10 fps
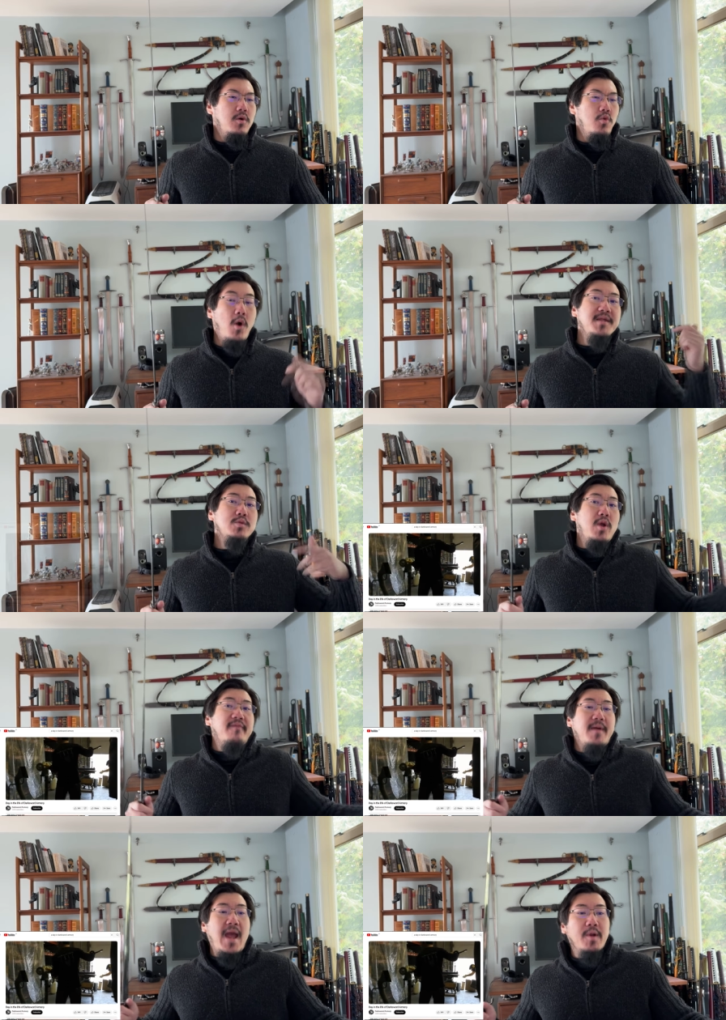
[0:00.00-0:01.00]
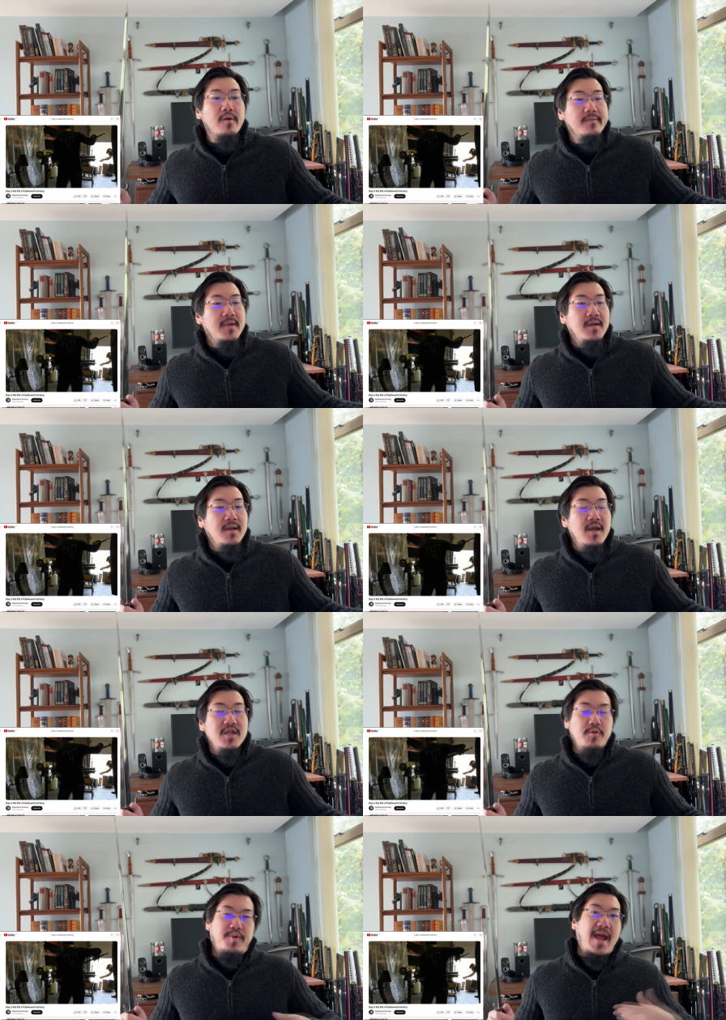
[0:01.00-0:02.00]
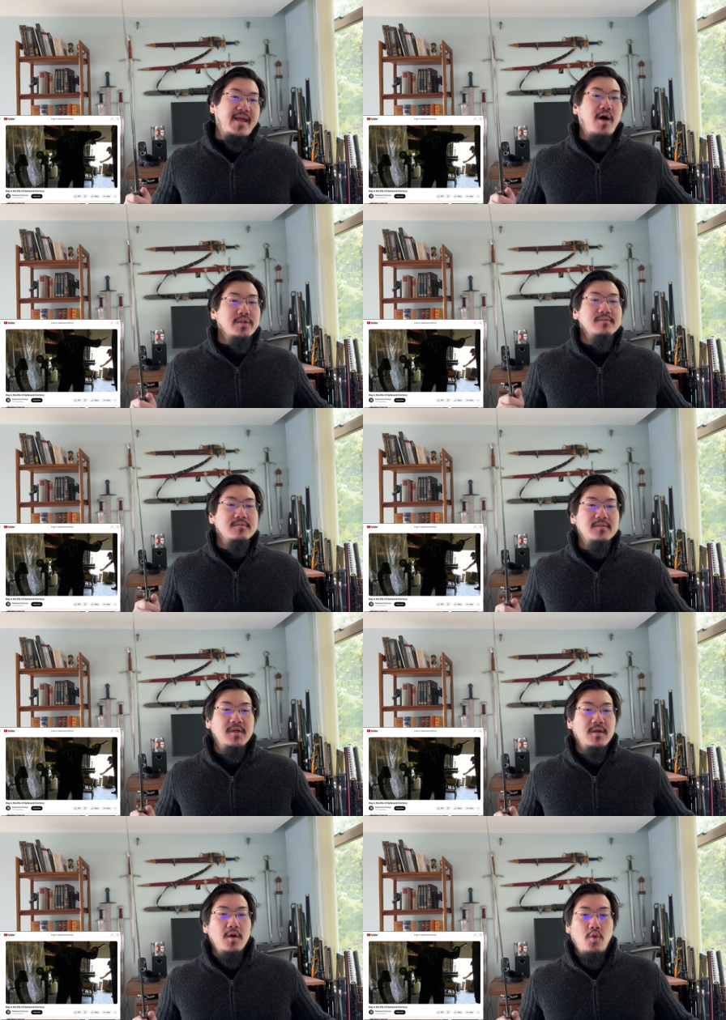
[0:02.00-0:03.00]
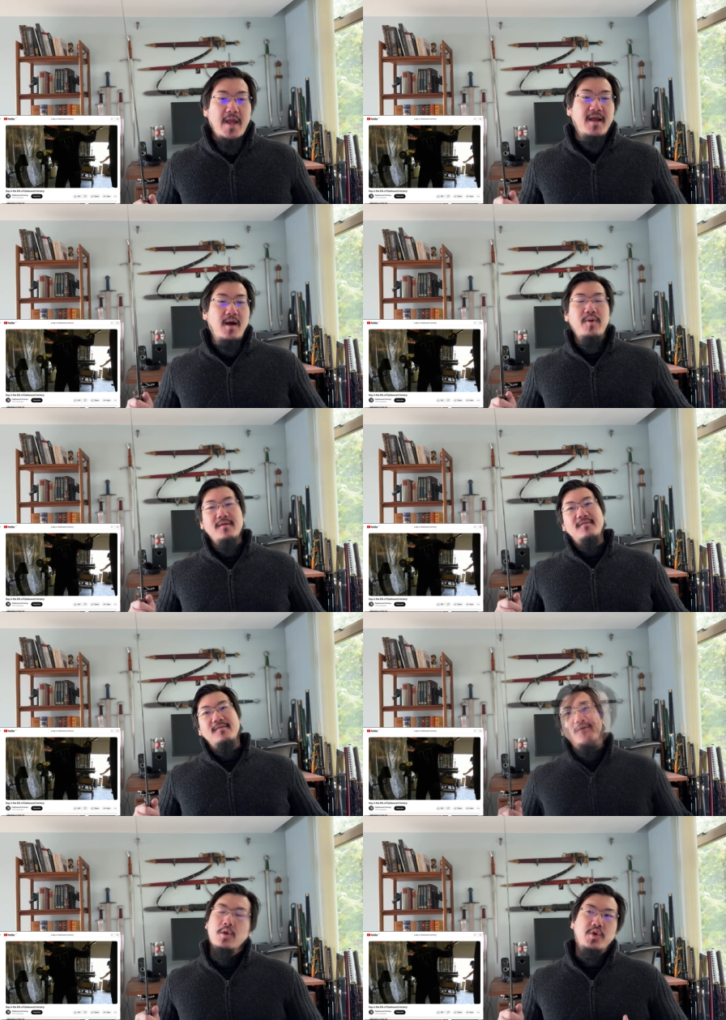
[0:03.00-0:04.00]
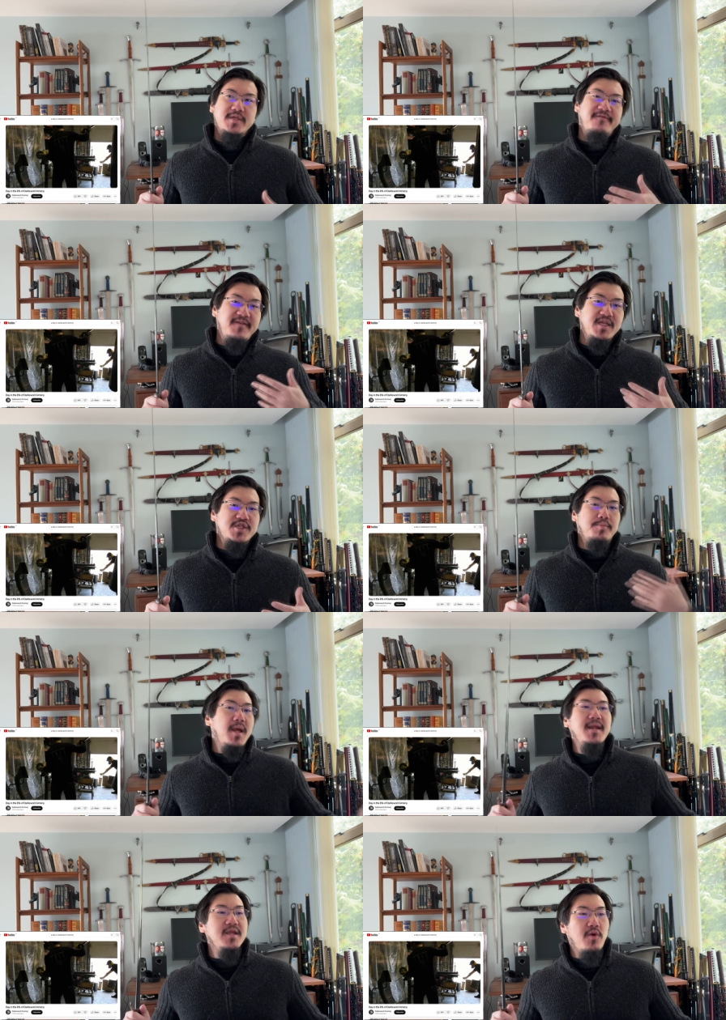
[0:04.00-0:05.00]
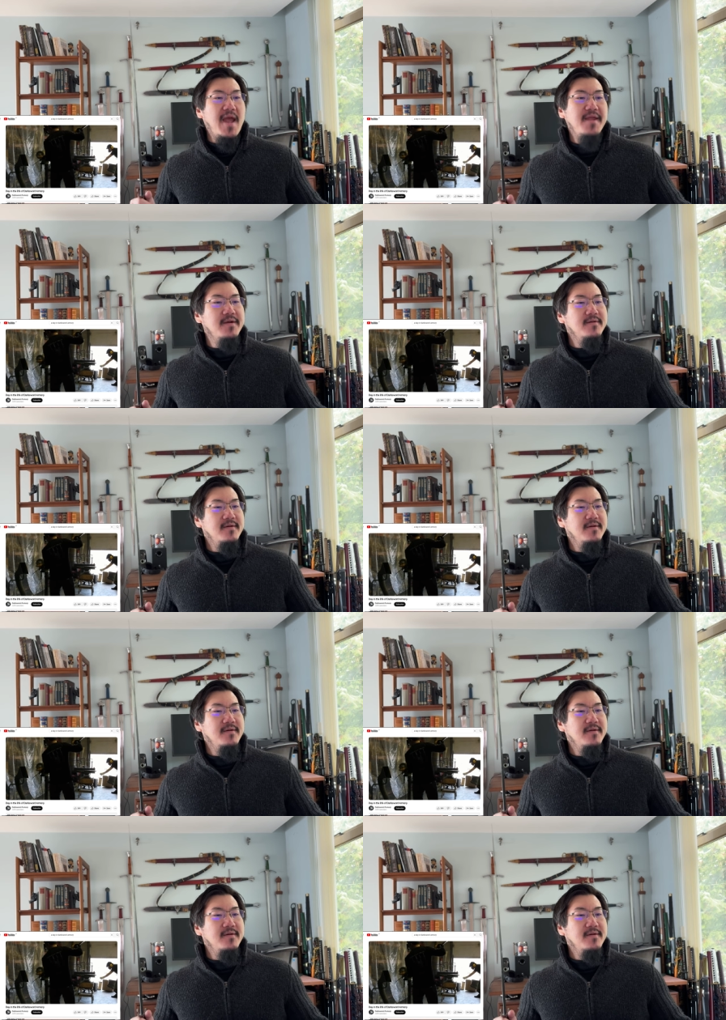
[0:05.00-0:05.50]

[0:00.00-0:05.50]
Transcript: One swing of the hammer, you black out, wake up with the finished blade in your hand.